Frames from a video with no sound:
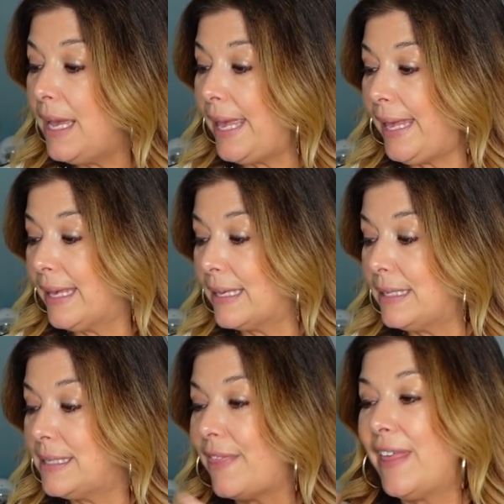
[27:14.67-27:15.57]

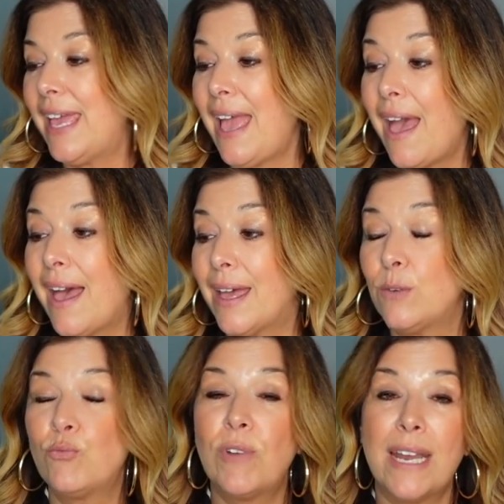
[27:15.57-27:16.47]
and they
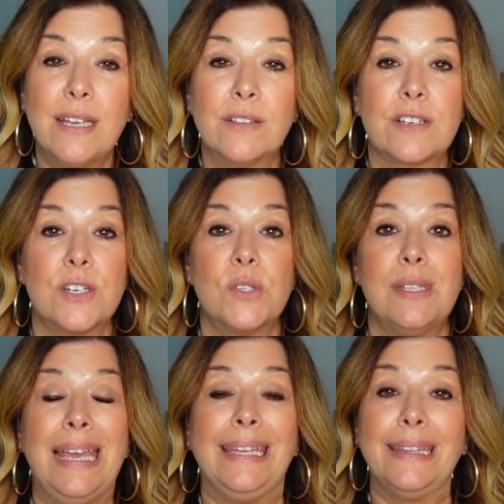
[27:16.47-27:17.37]
had
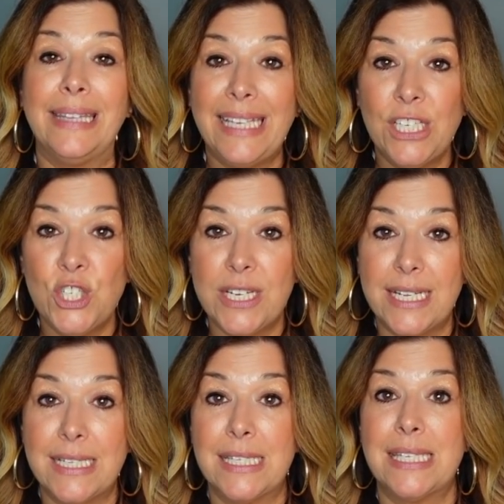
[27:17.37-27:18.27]
Wranglers and Lee
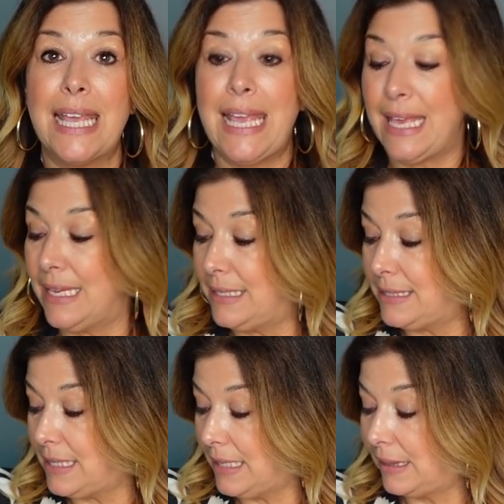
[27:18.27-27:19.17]
jeans
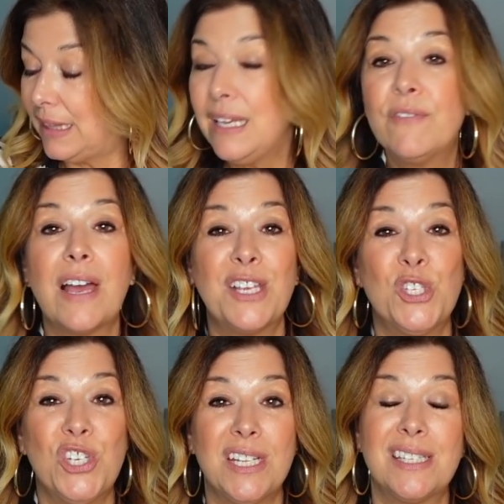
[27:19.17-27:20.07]
and Levi's
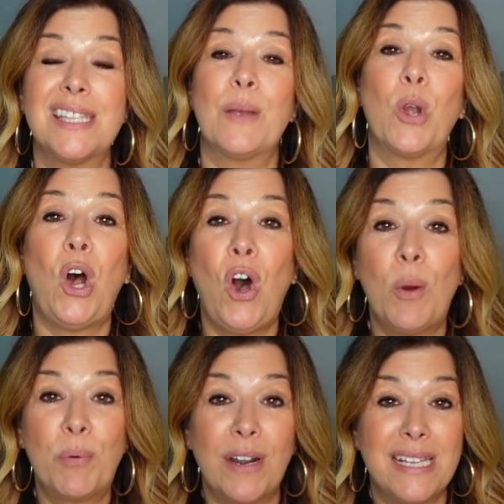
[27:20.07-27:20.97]
jeans, and they were all
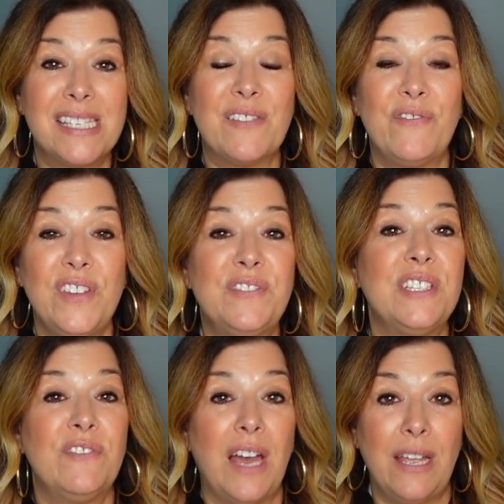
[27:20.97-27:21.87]
priced at
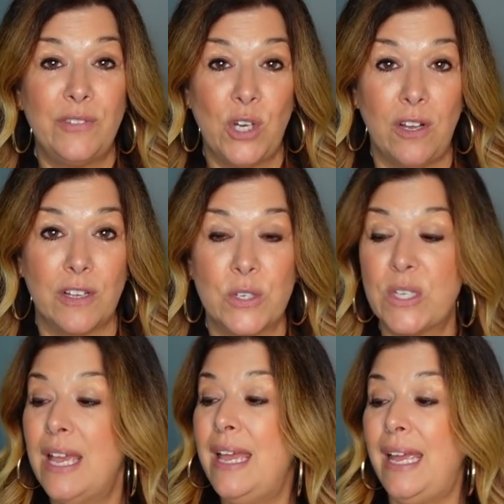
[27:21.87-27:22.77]
fifty-five dollars.
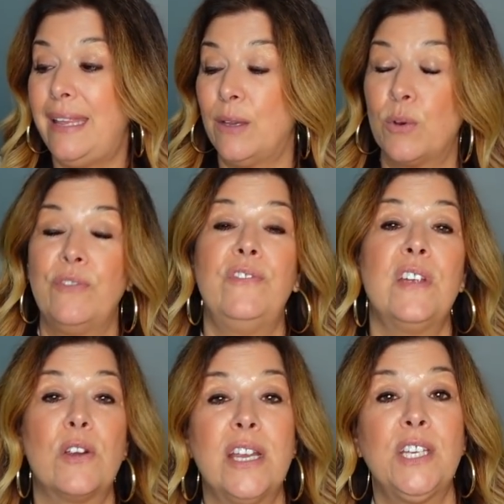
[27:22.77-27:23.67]
And they were a
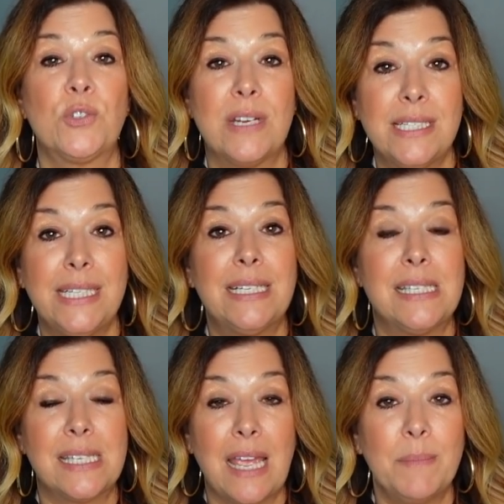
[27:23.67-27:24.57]
very trendy
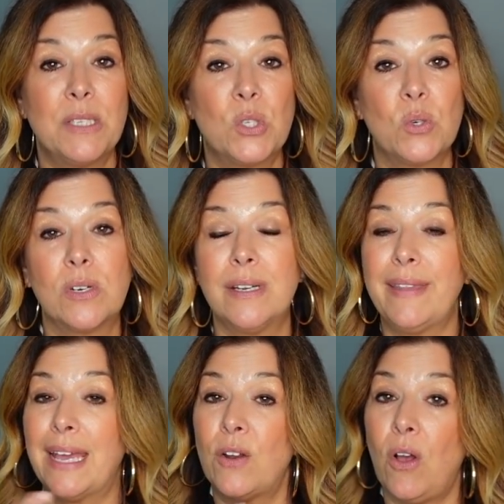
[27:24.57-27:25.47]
consignment store, and
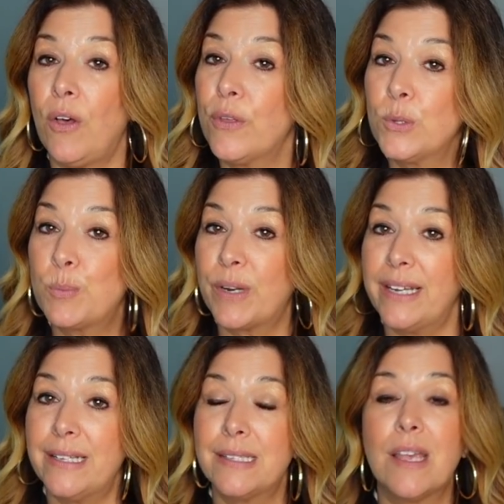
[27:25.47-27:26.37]
they had all those
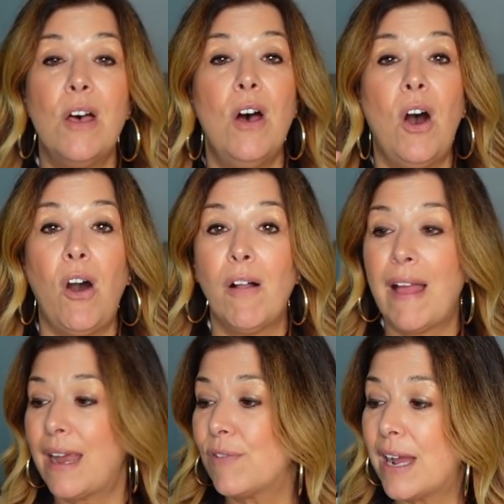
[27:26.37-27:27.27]
brands, all
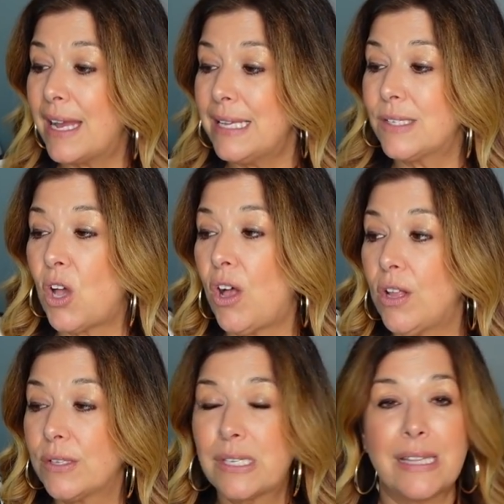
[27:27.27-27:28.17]
high rise,
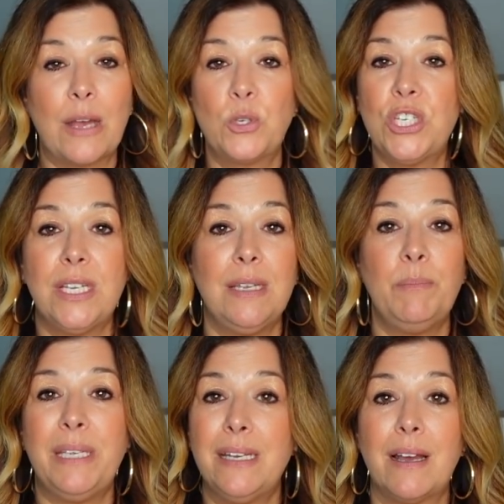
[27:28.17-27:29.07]
all slouchy,
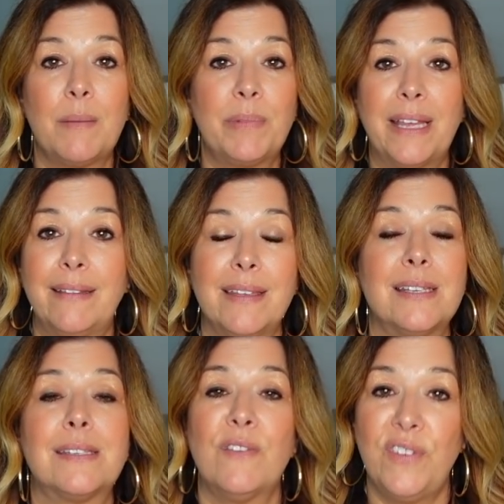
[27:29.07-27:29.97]
beat up like
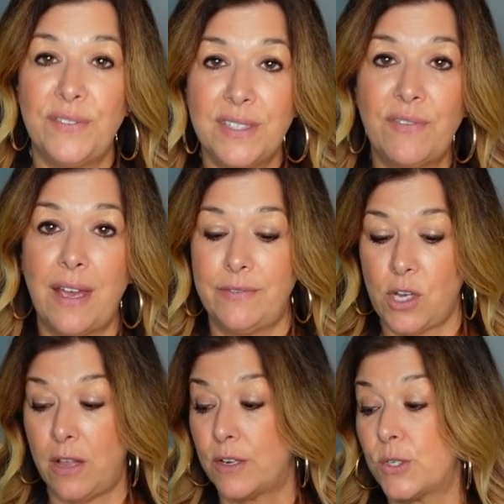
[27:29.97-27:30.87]
this, fifty-five
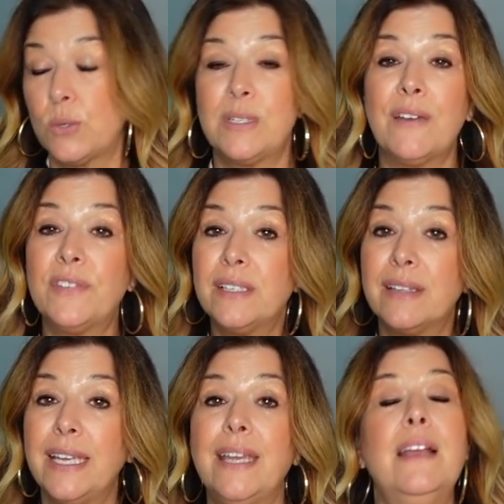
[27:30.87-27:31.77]
dollars. So
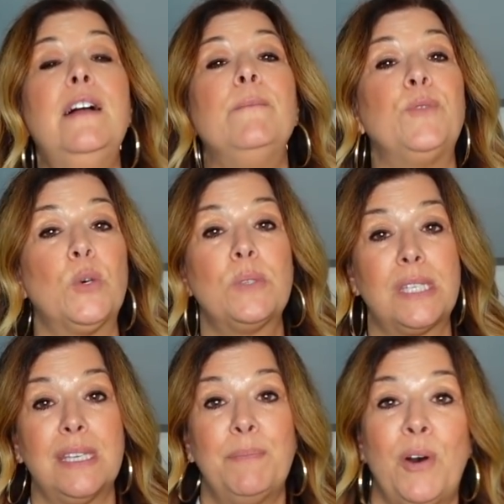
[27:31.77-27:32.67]
definitely don't
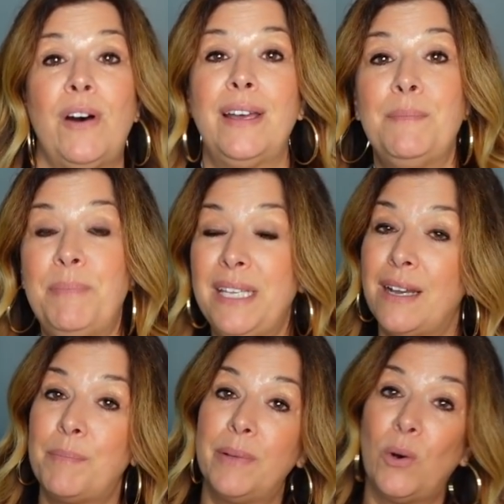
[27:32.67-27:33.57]
sleep on beat
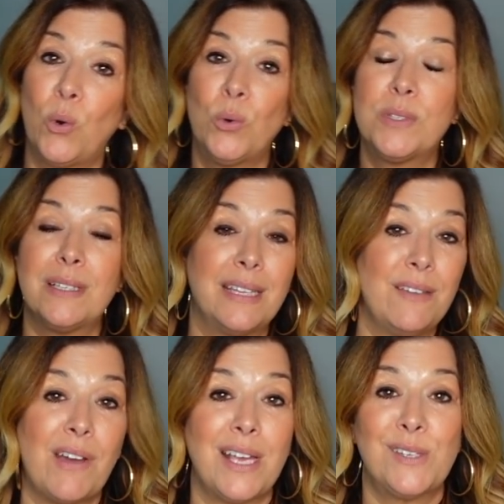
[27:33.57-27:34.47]
up old
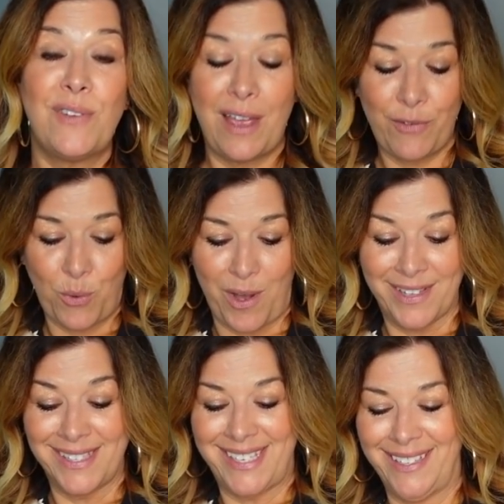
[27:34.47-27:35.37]
Levi's five oh
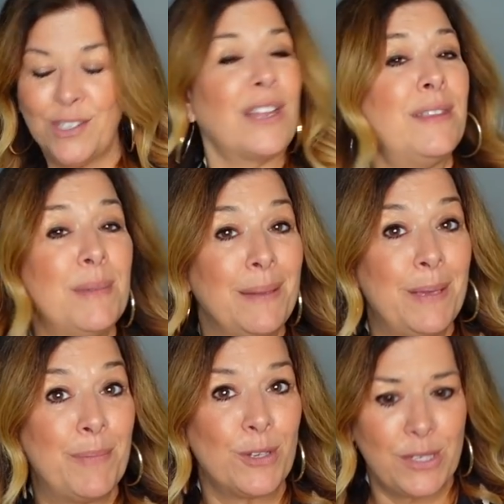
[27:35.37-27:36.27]
ones. Not that many
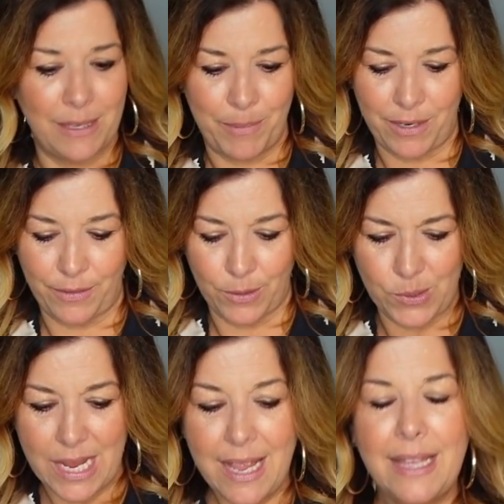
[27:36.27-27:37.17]
people are sleeping on those.